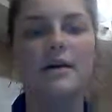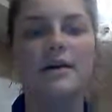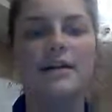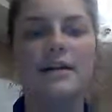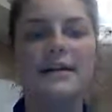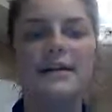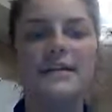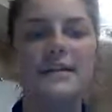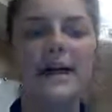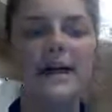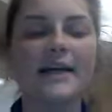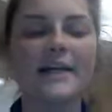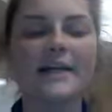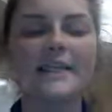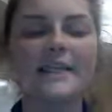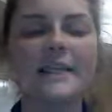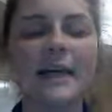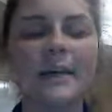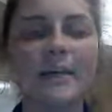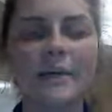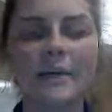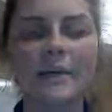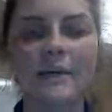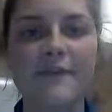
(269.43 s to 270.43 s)
The second
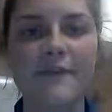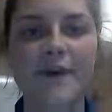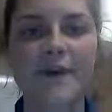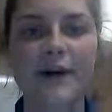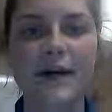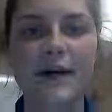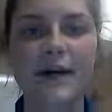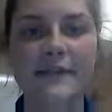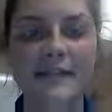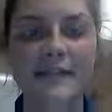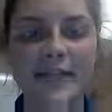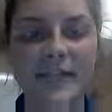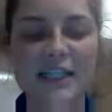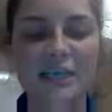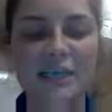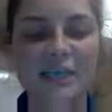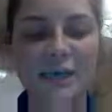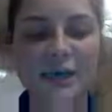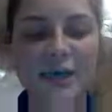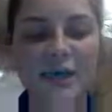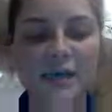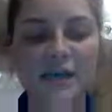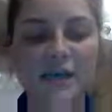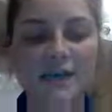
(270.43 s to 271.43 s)
step of
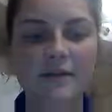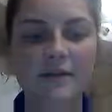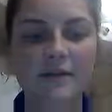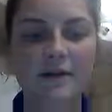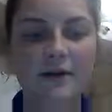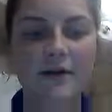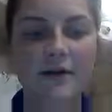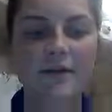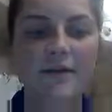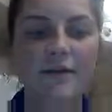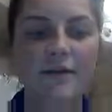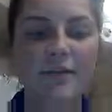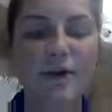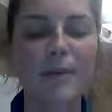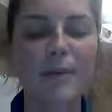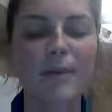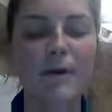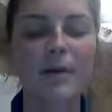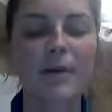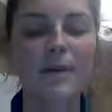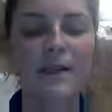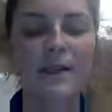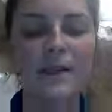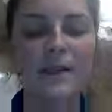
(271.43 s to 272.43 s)
assessment,
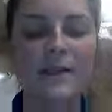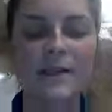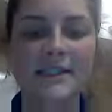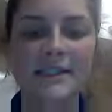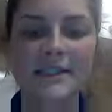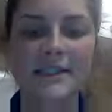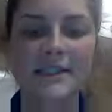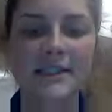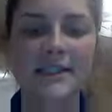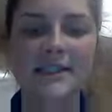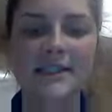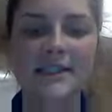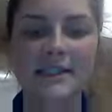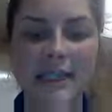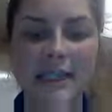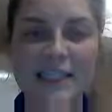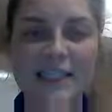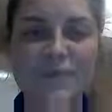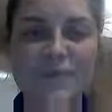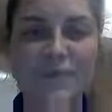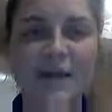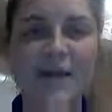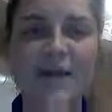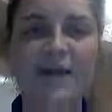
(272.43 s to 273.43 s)
remember that this is the
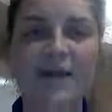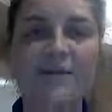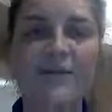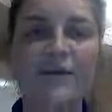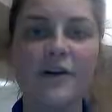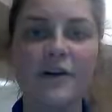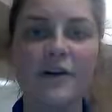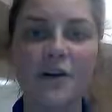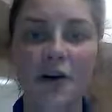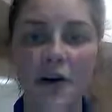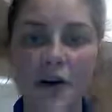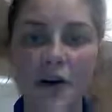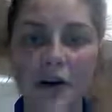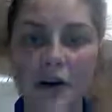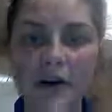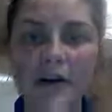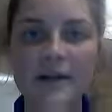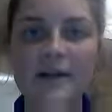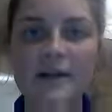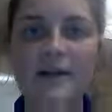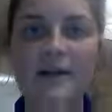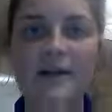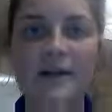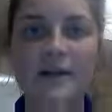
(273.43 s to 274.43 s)
assessment of your
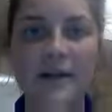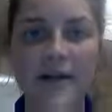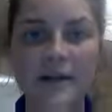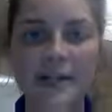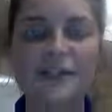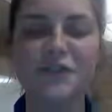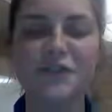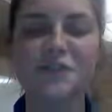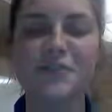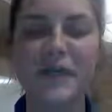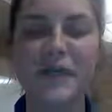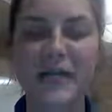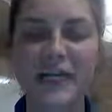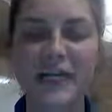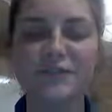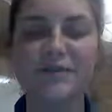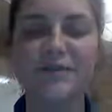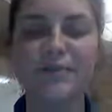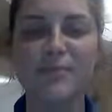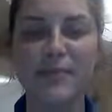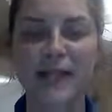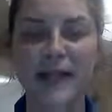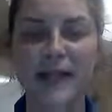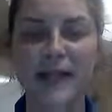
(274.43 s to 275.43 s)
current classroom
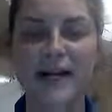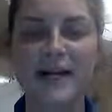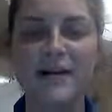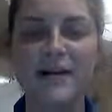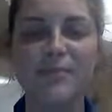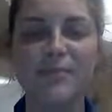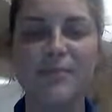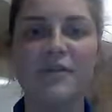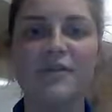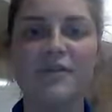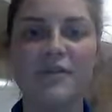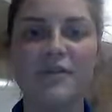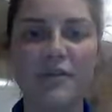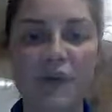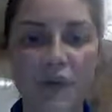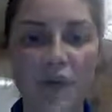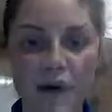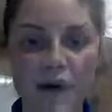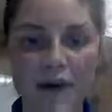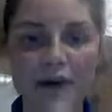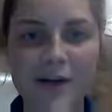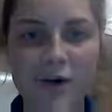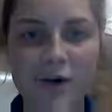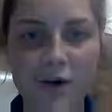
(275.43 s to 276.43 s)
management plan
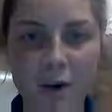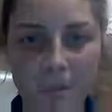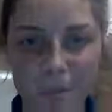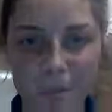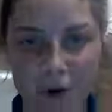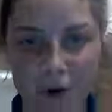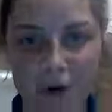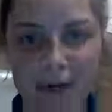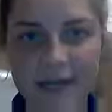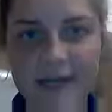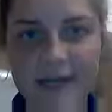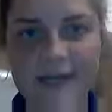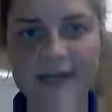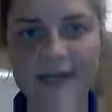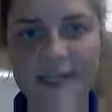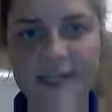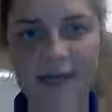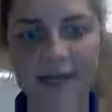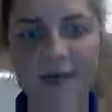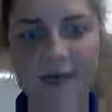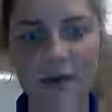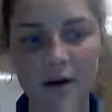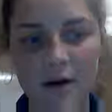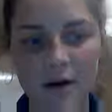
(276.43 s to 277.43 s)
before incorporating
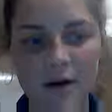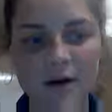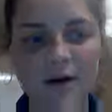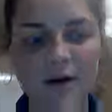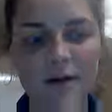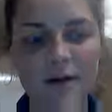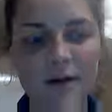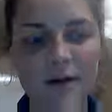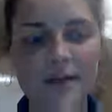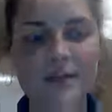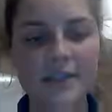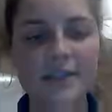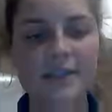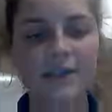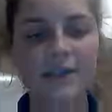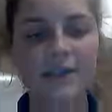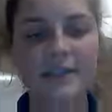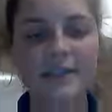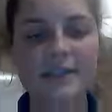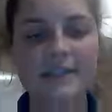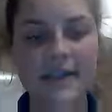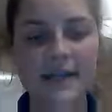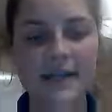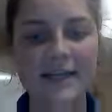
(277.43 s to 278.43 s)
CLR. So
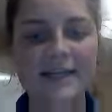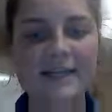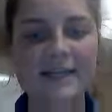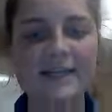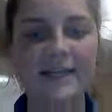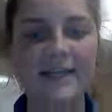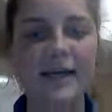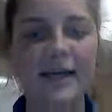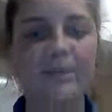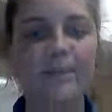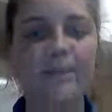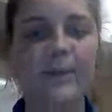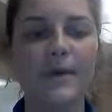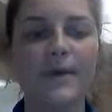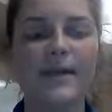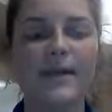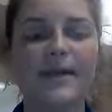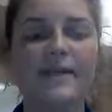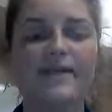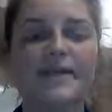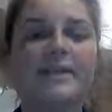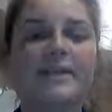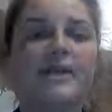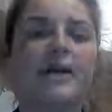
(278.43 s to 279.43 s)
the second step
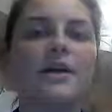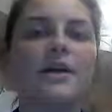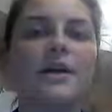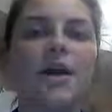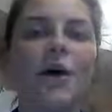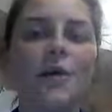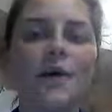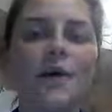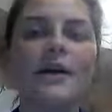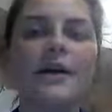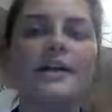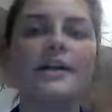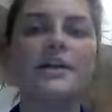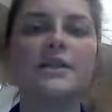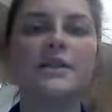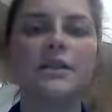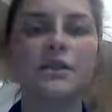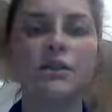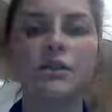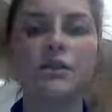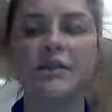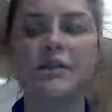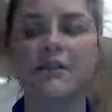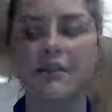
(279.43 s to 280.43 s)
is knowing the
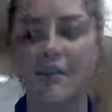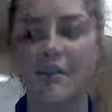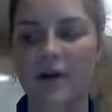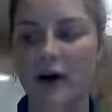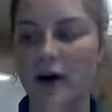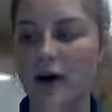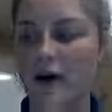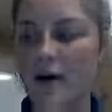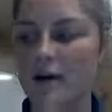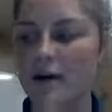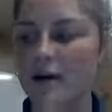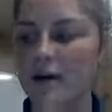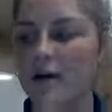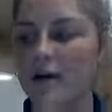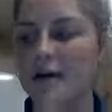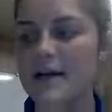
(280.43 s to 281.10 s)
school of thought.